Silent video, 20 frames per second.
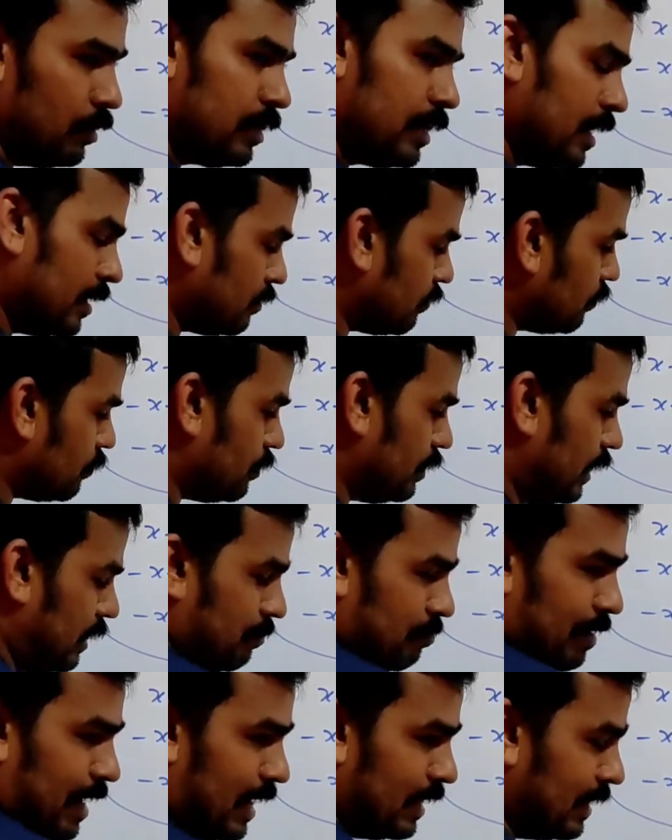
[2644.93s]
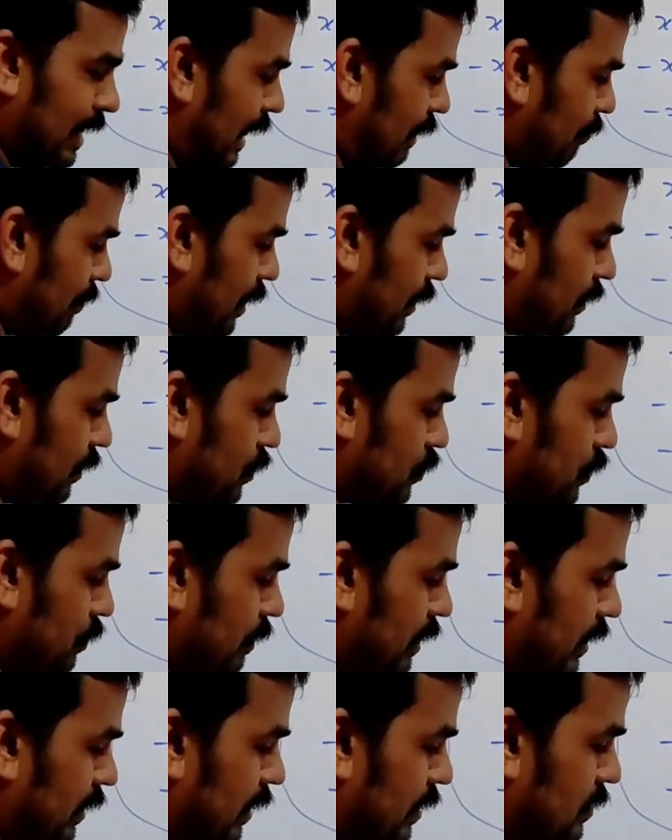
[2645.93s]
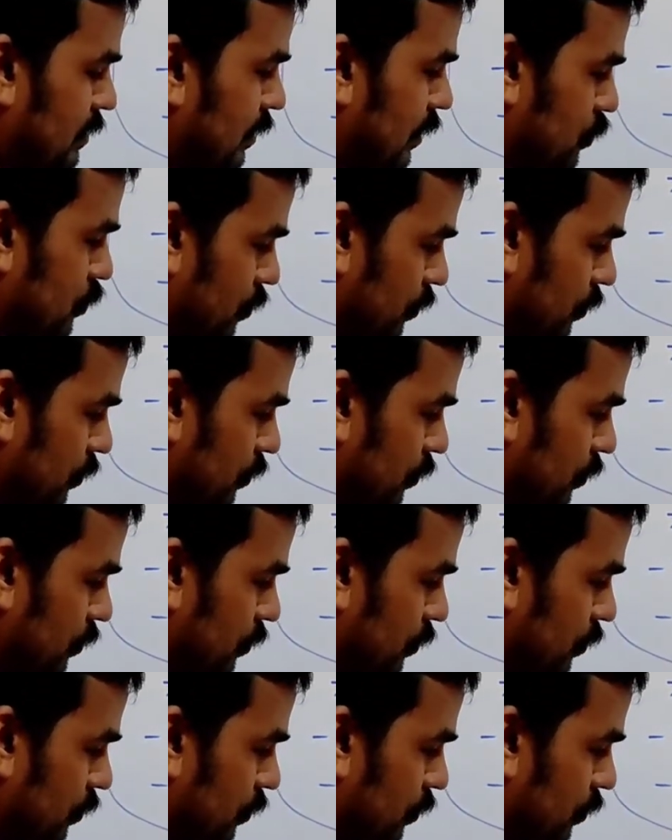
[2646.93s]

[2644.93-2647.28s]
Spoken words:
You can in that matter also you can consider.